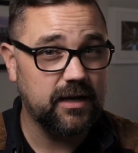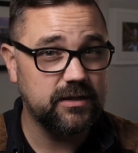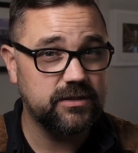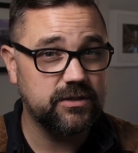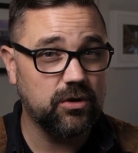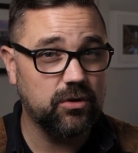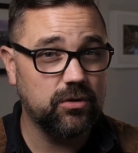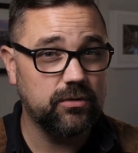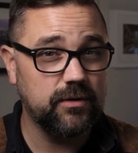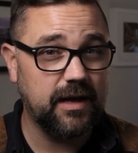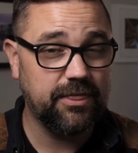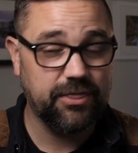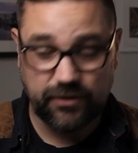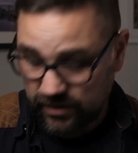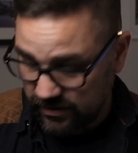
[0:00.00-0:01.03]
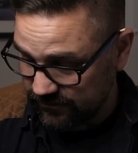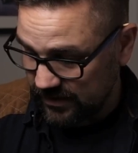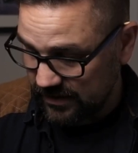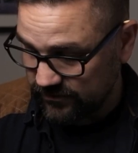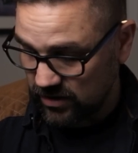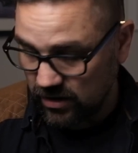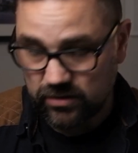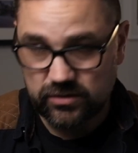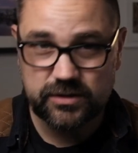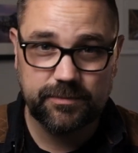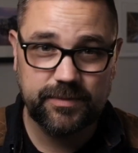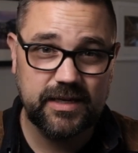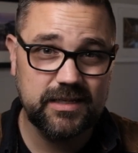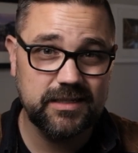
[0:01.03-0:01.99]
So at $35 a
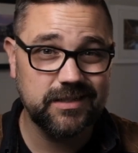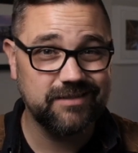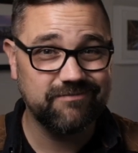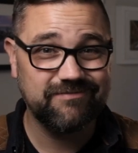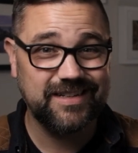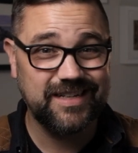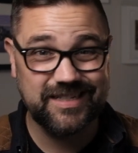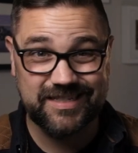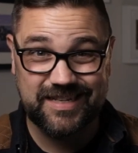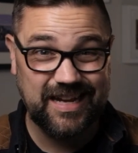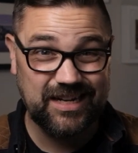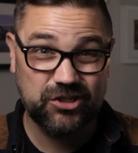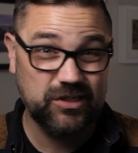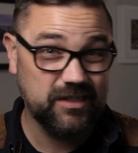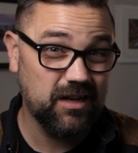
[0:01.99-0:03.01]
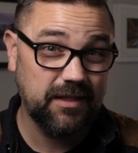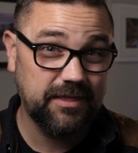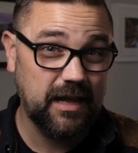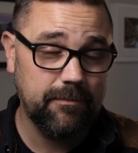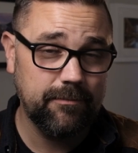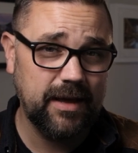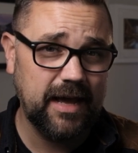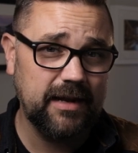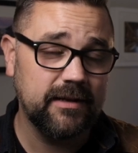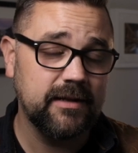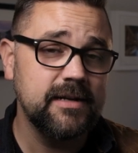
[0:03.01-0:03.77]
piece, it's actually not that bad.